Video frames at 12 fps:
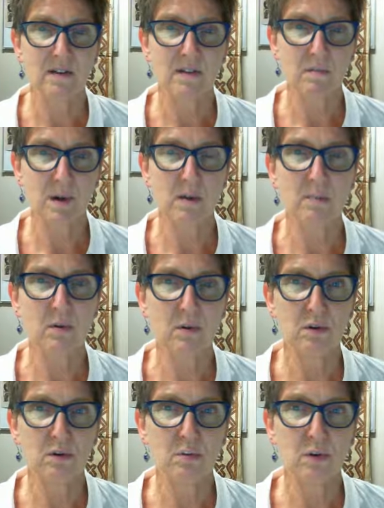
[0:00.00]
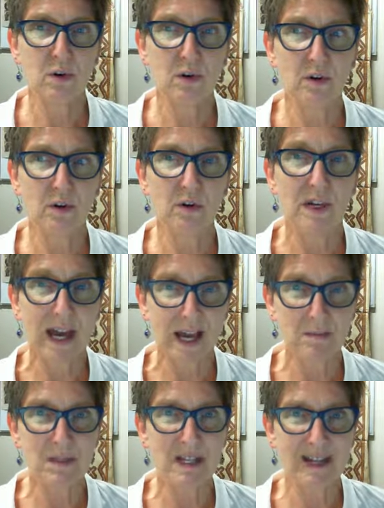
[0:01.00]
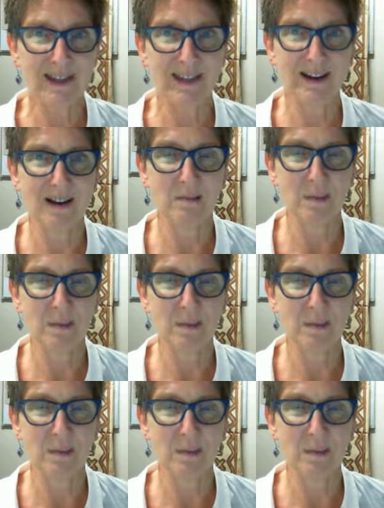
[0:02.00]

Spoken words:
the people who came together